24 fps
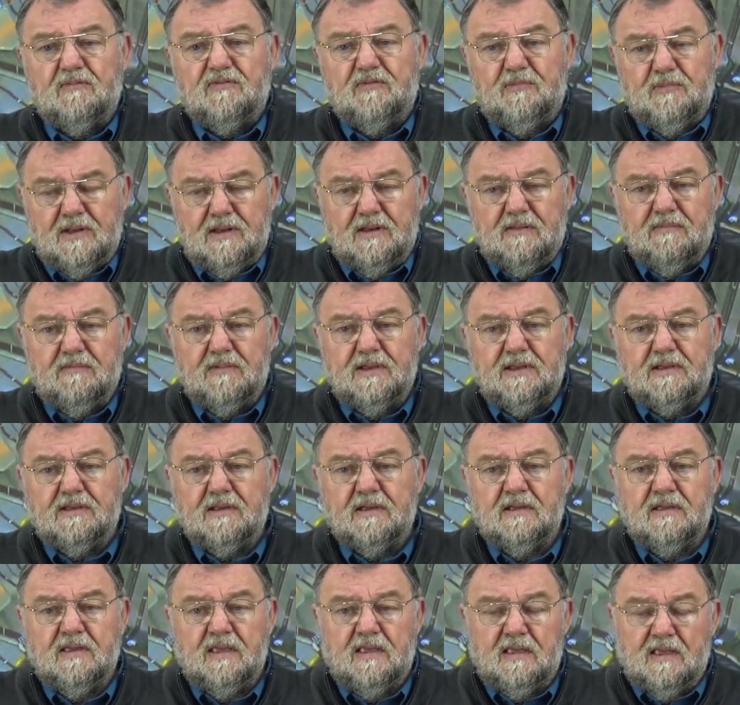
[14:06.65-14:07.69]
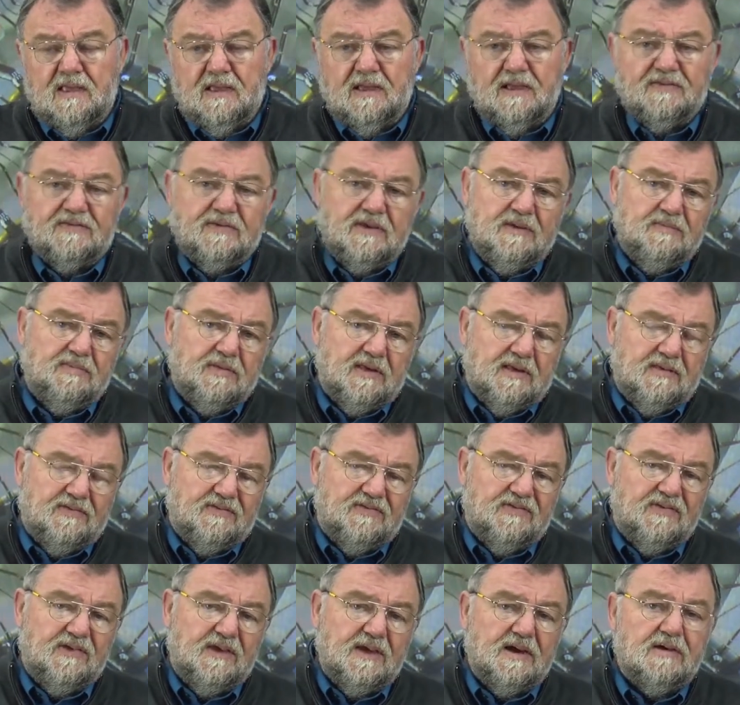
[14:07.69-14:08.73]
There are many different sensors
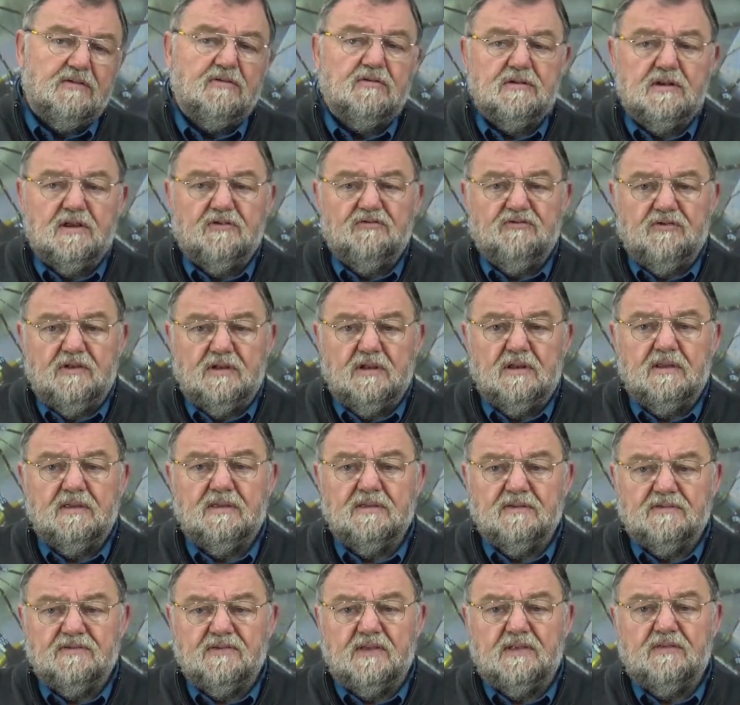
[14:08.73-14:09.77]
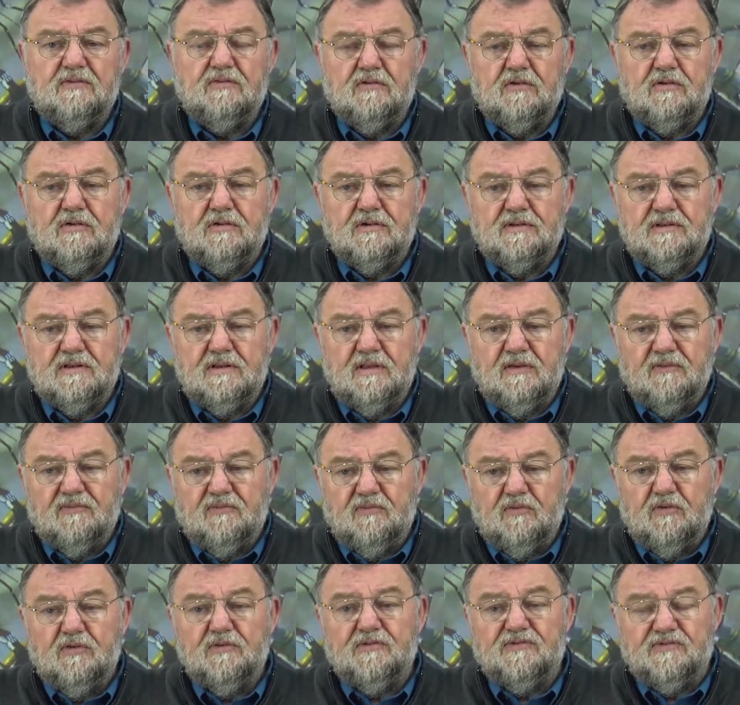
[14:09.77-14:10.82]
for it, probes really,
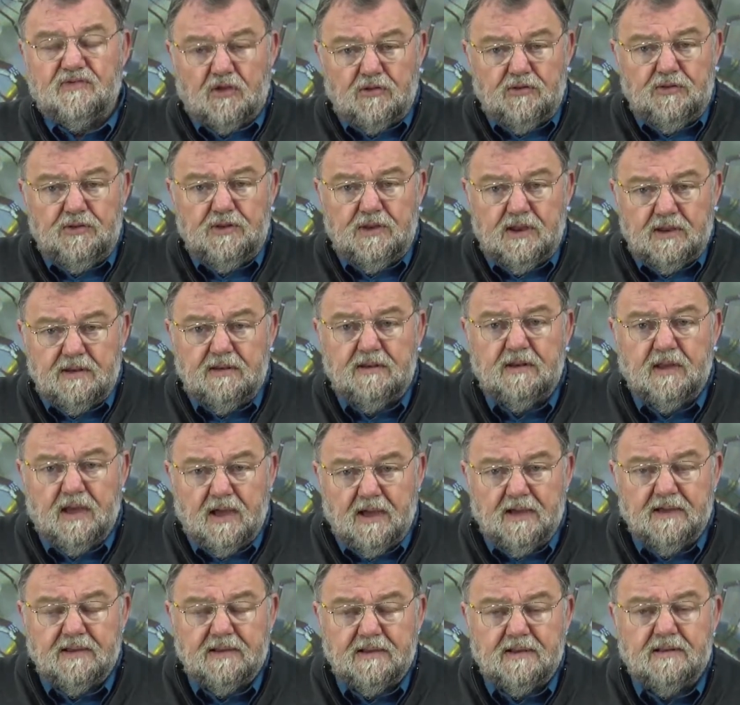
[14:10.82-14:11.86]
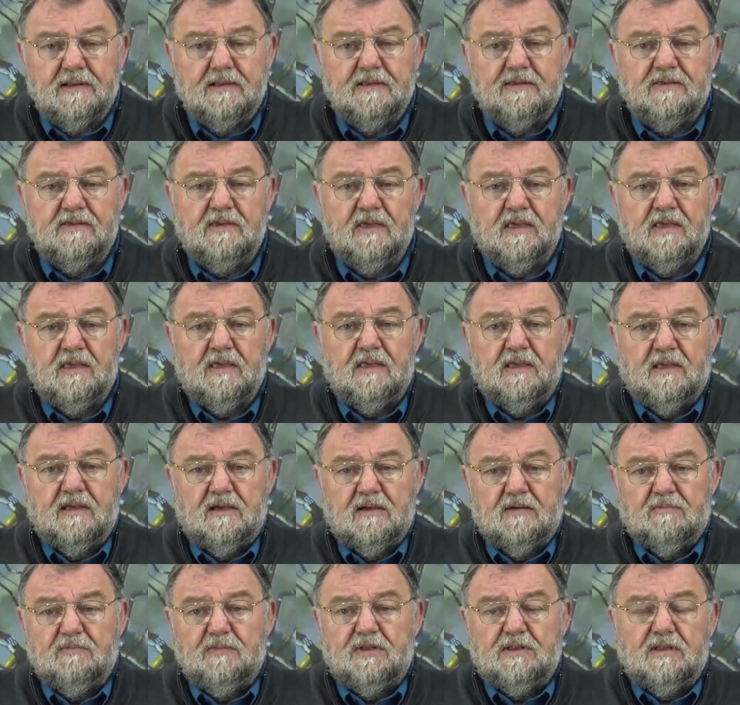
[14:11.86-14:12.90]
in which you can go into all
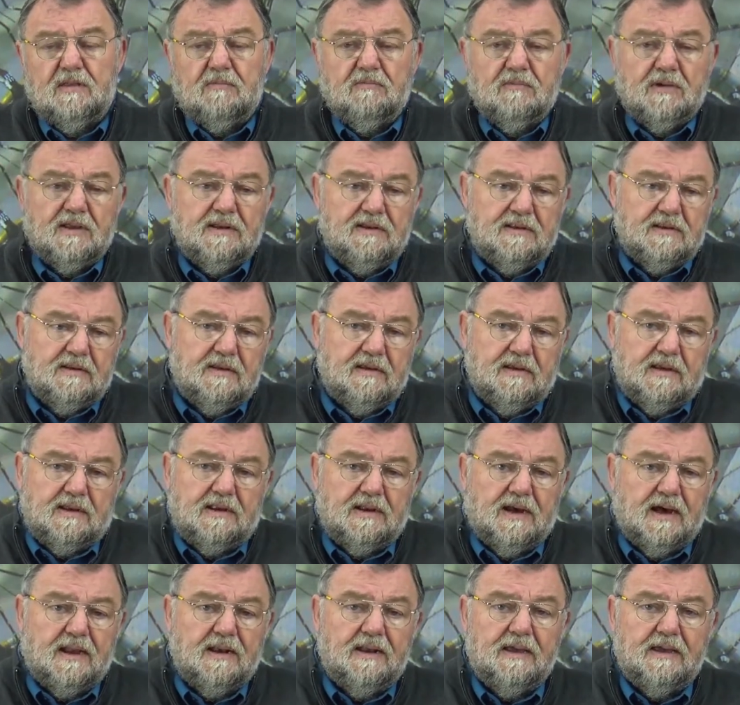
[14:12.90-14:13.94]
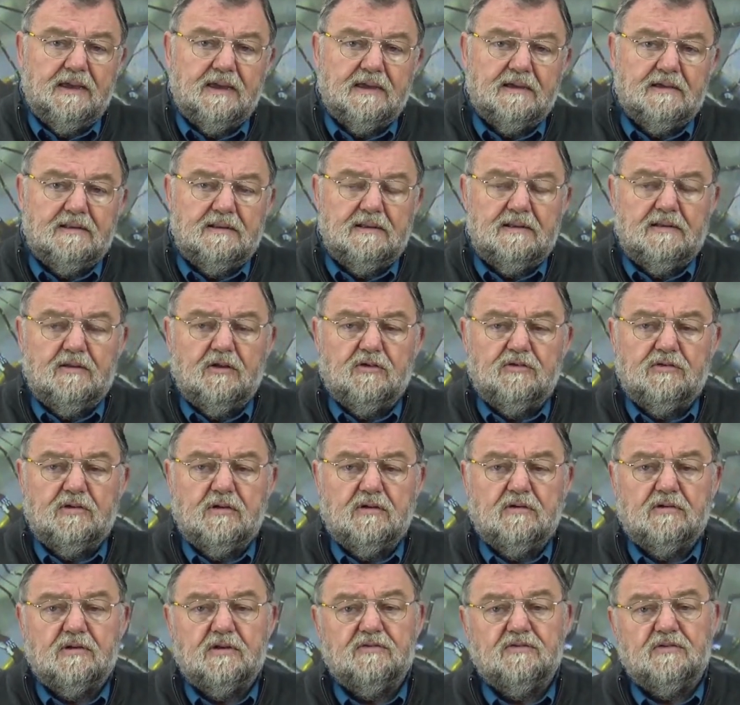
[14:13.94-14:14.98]
sorts of corners or holes or
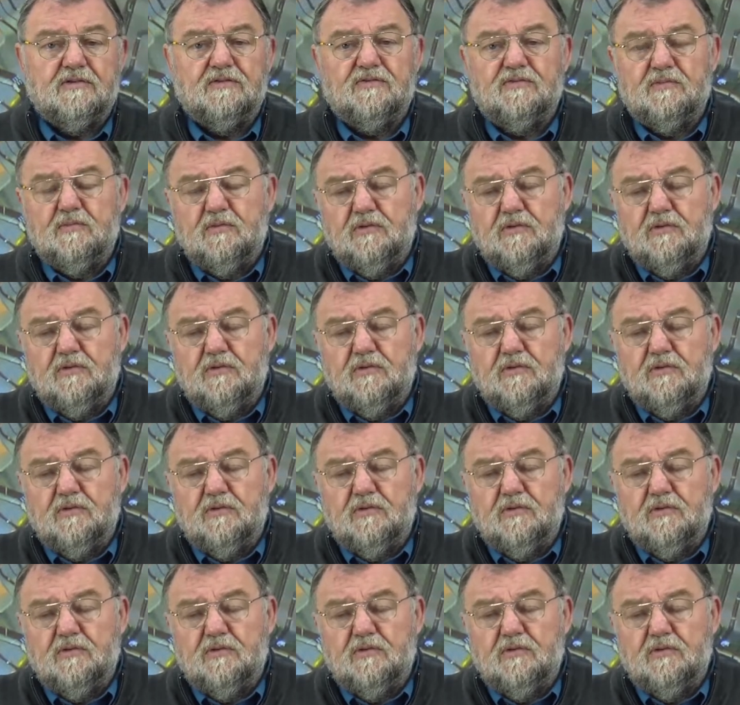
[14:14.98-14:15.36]
where else,